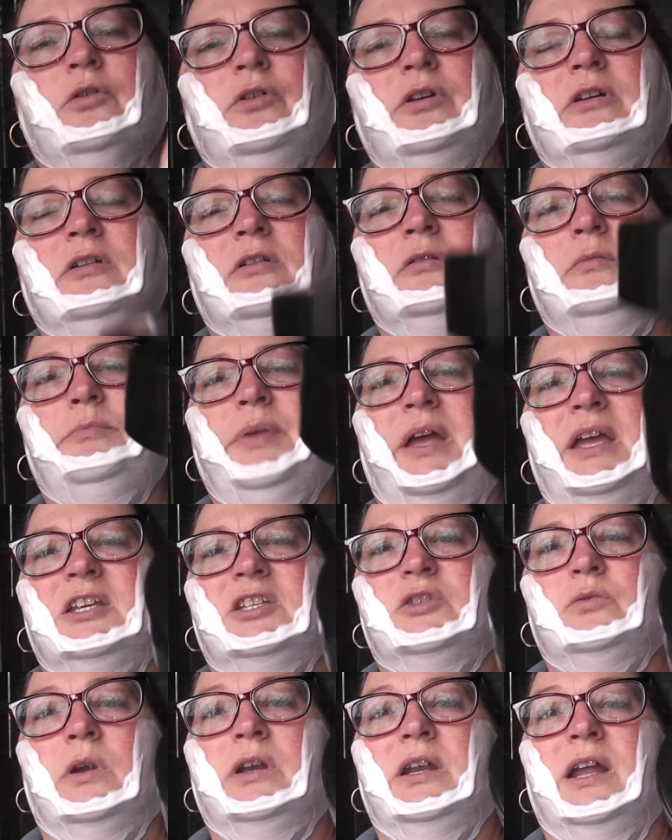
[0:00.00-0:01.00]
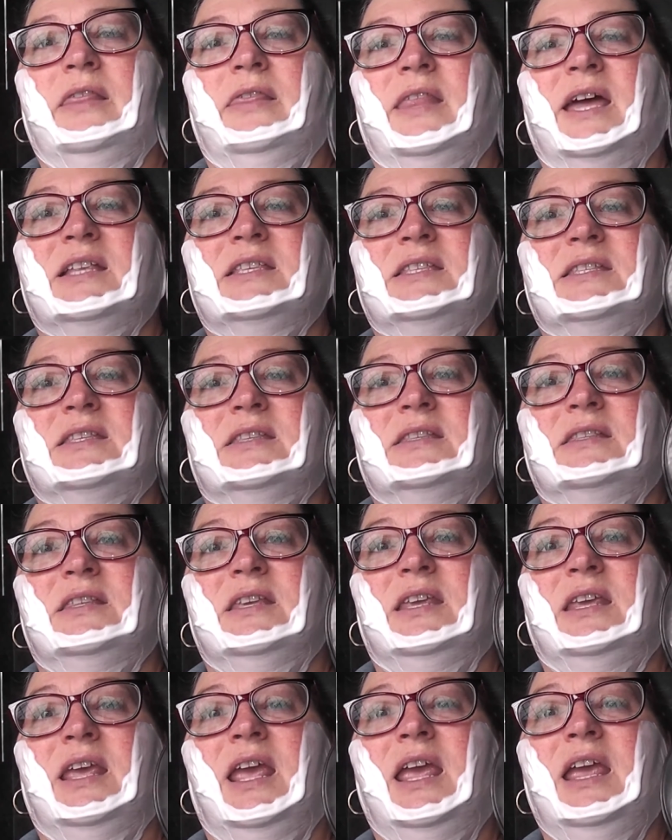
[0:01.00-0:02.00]
oil based one, and that's
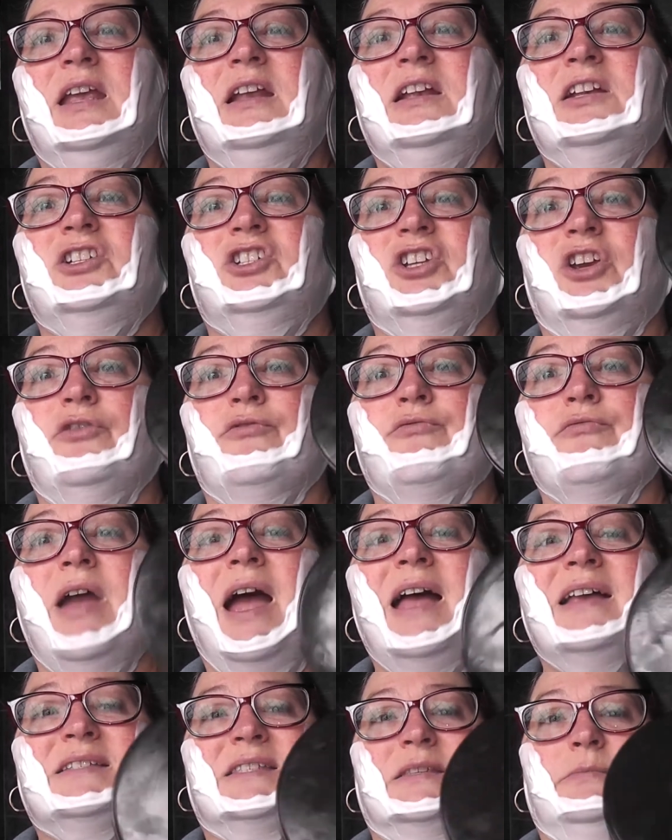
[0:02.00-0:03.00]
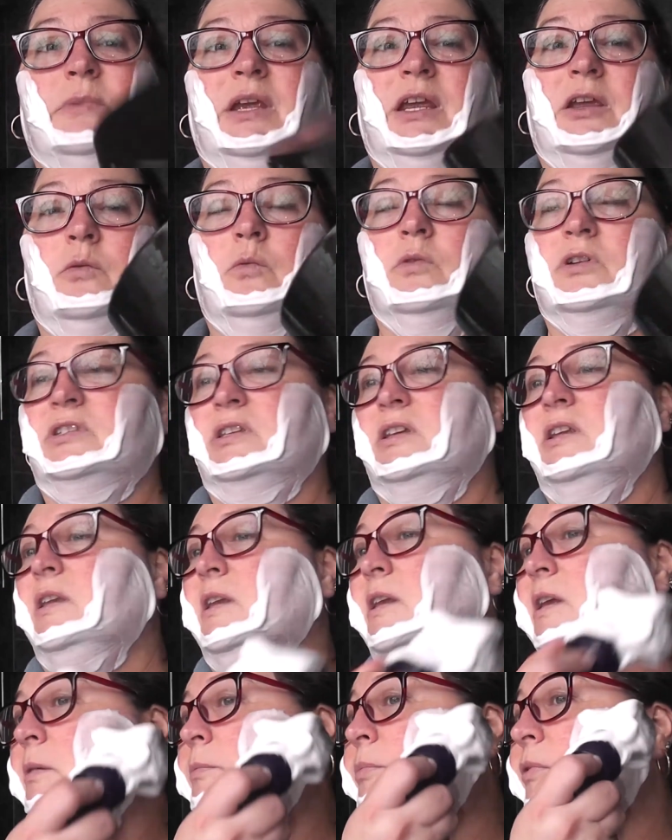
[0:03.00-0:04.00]
the English Erasmic was in
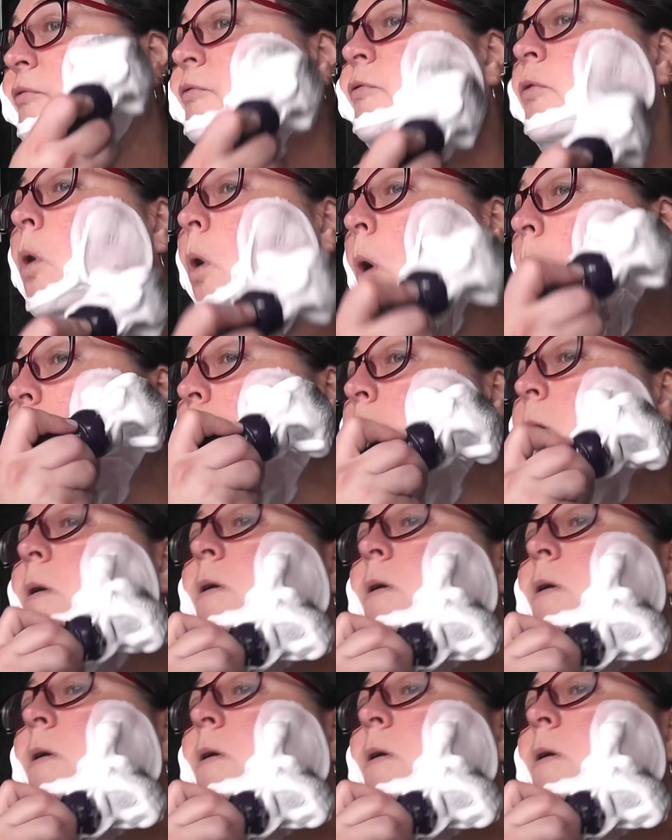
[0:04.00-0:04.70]
here before,